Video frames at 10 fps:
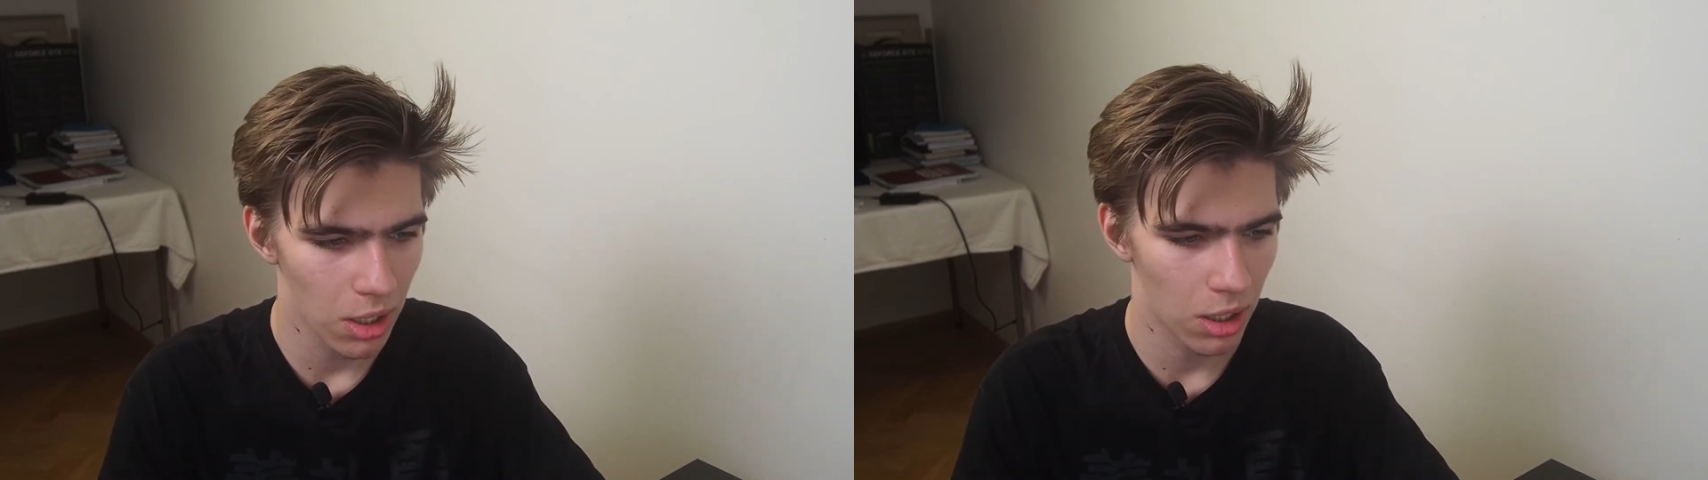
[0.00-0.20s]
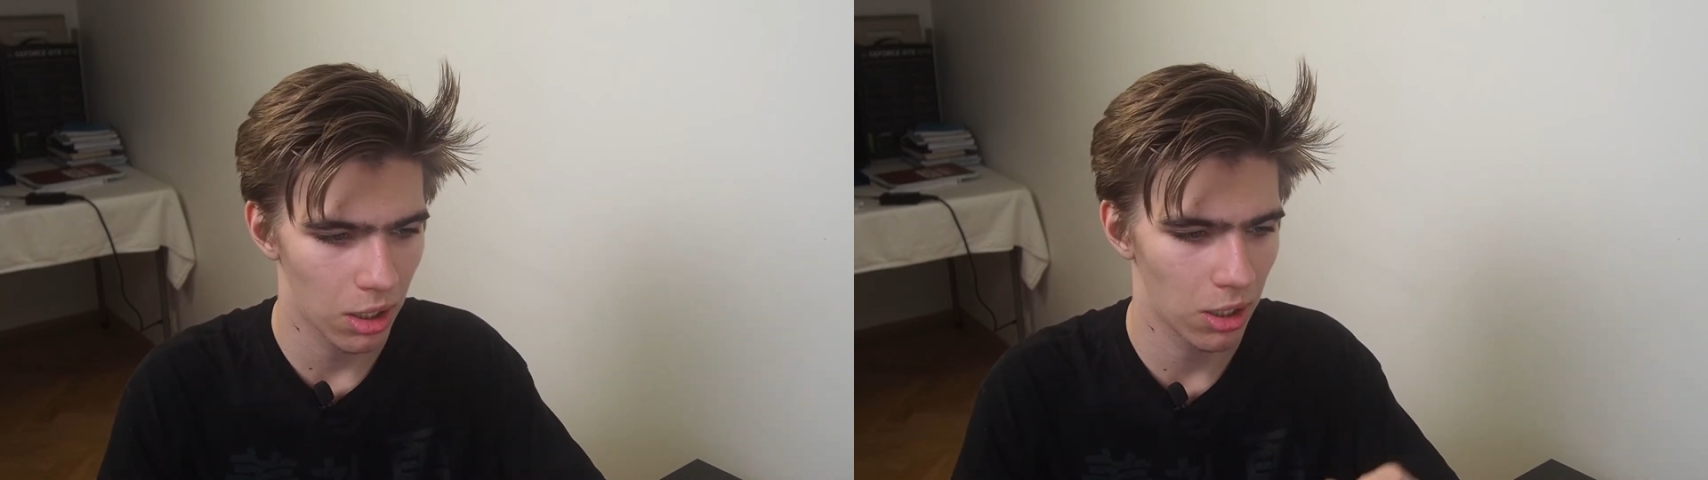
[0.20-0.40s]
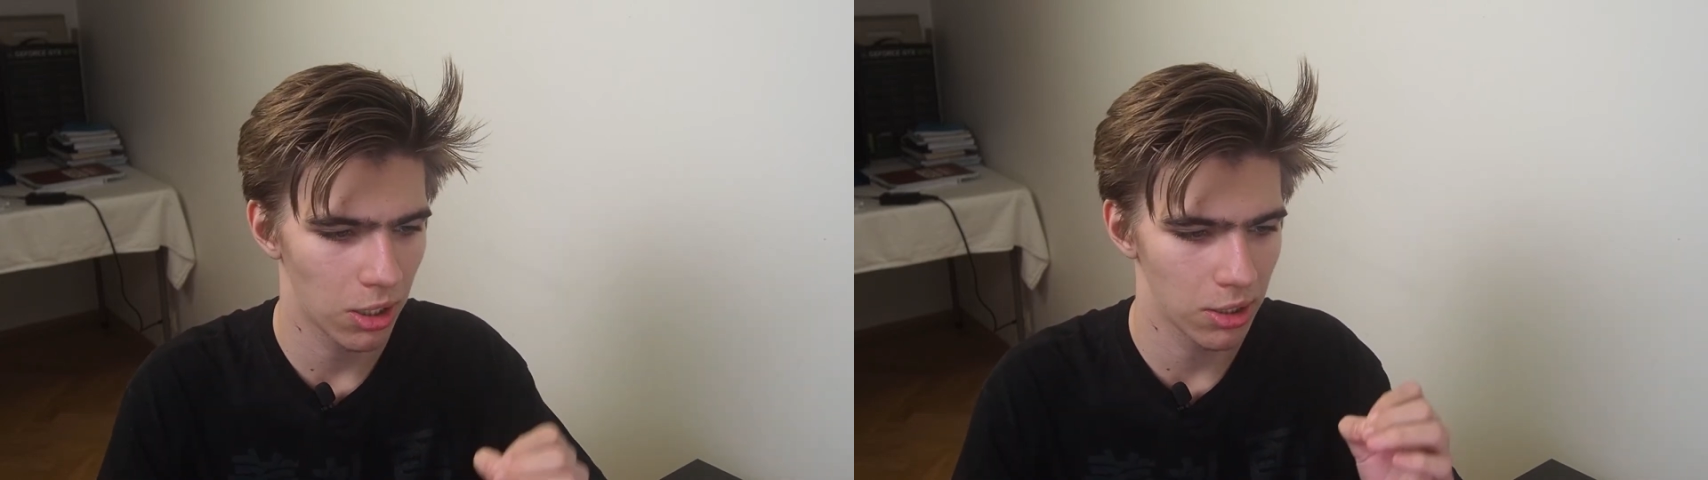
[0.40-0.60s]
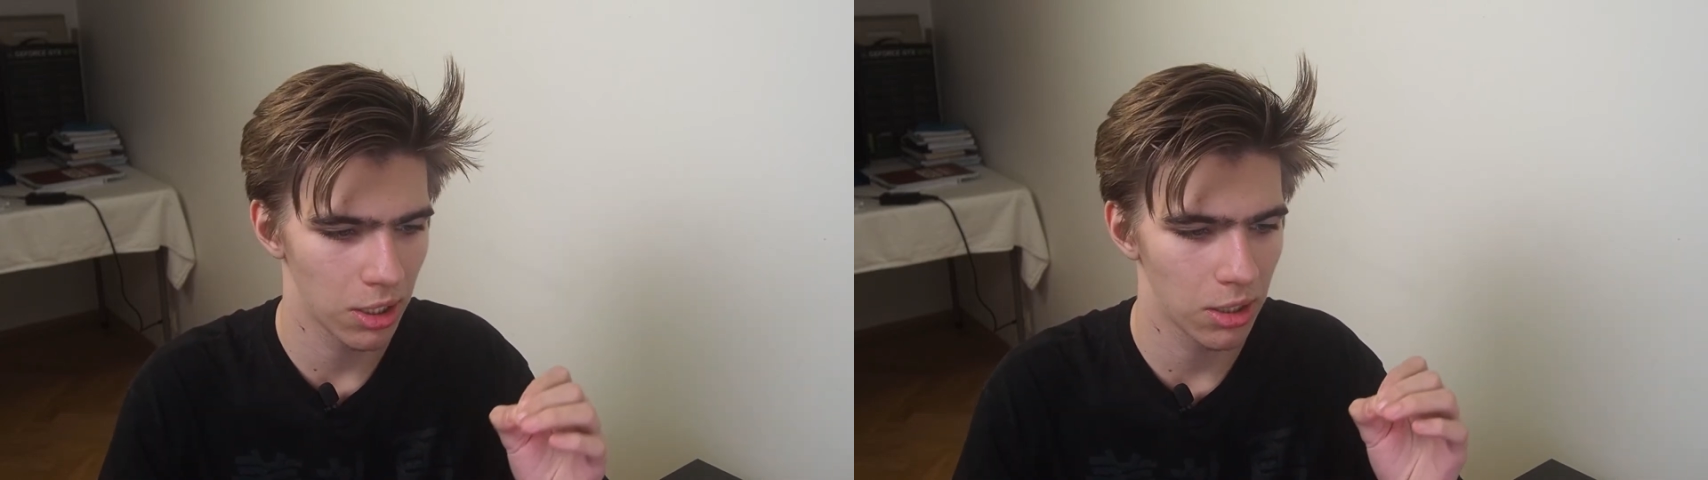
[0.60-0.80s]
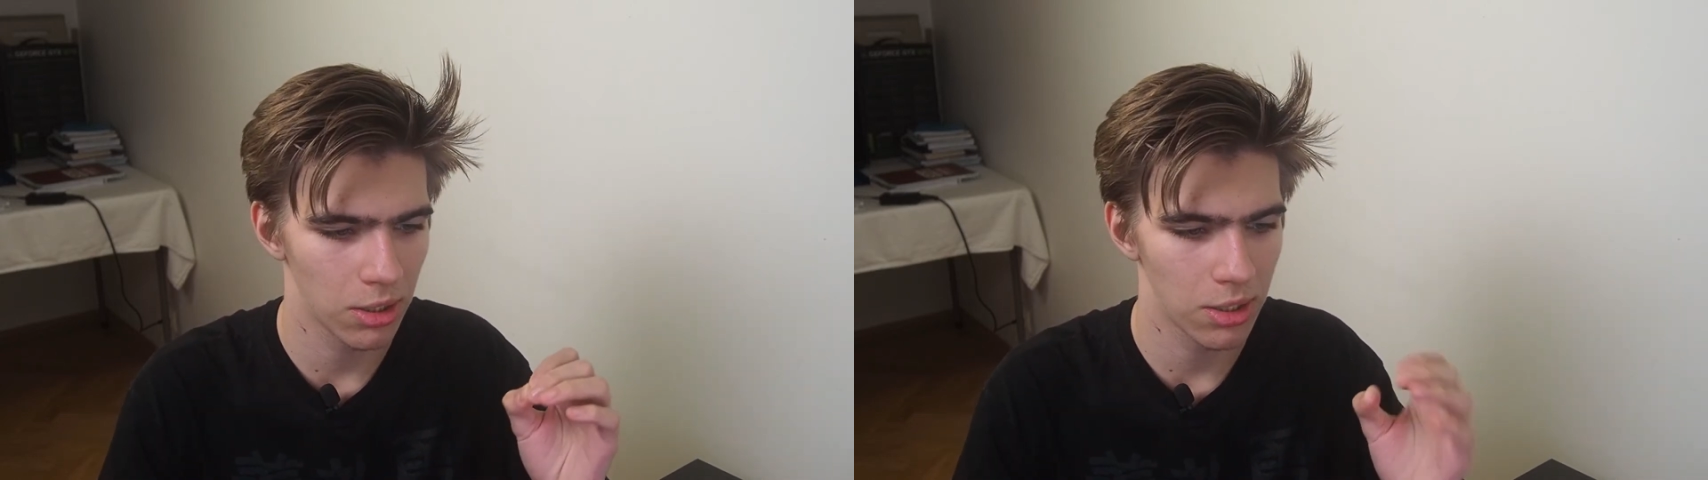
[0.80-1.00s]

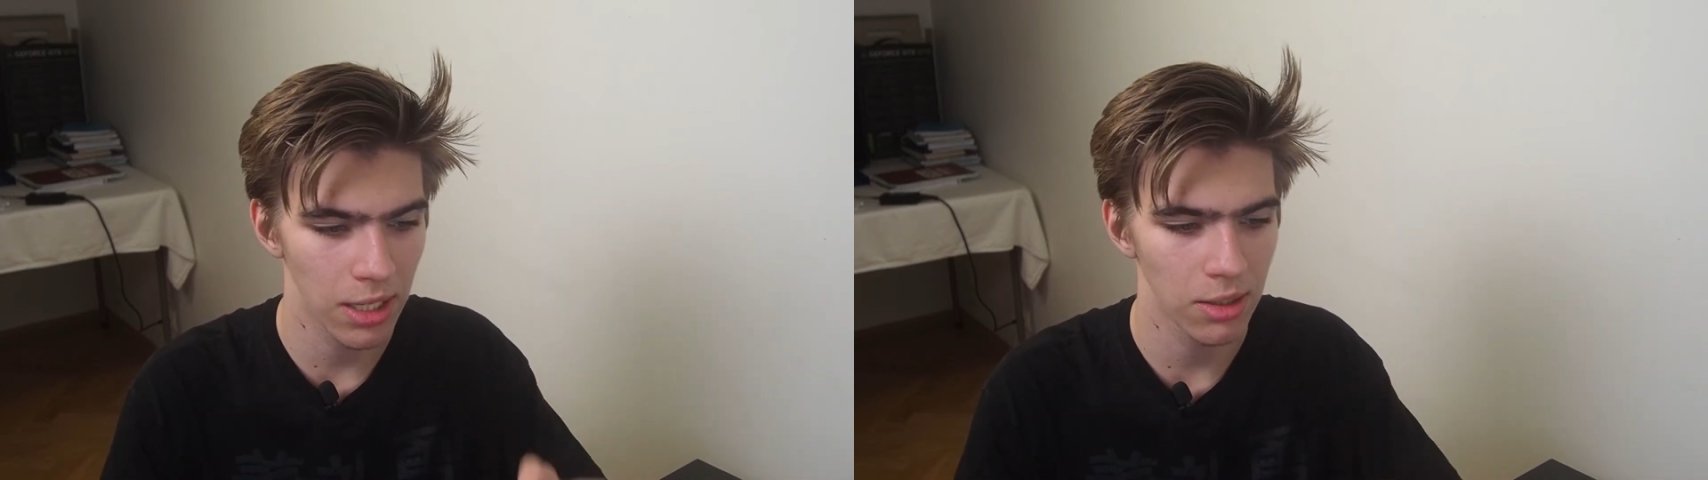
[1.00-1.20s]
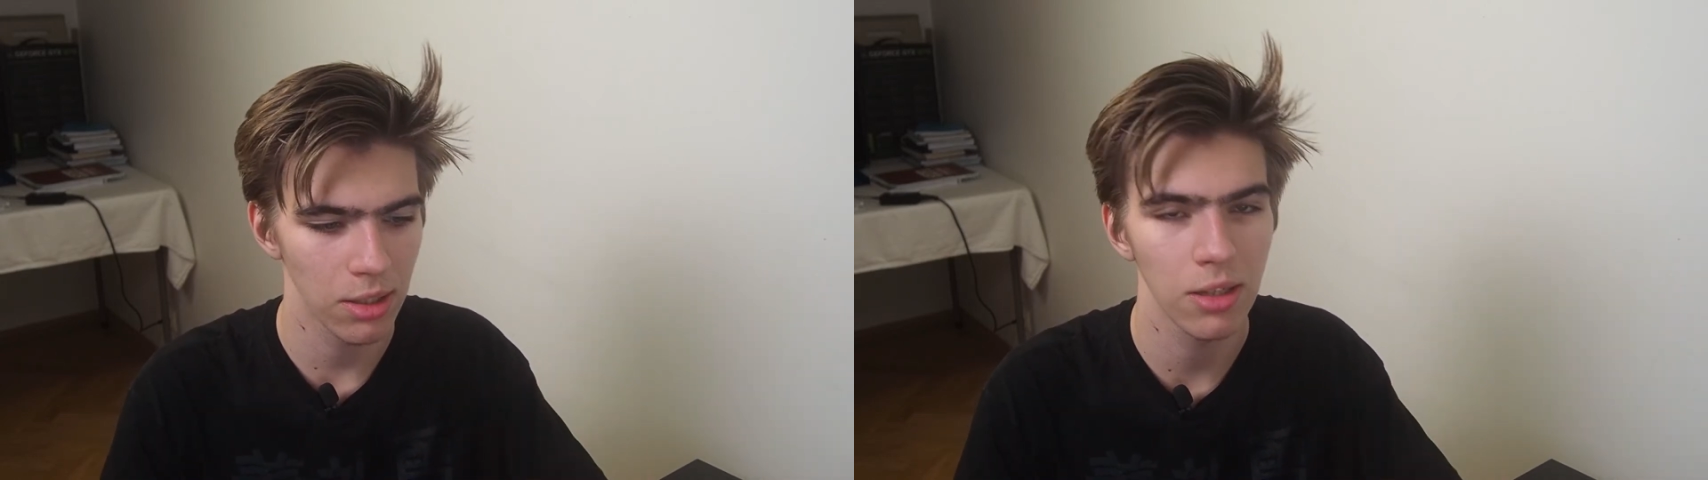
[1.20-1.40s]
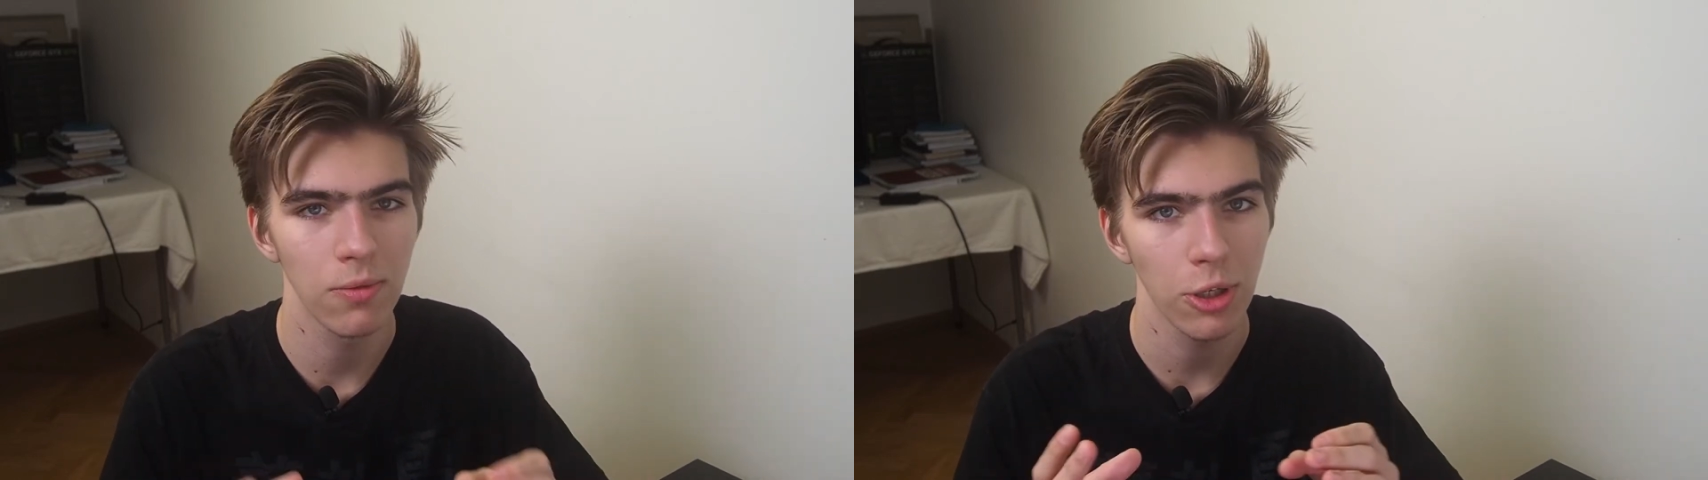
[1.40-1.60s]
that stand in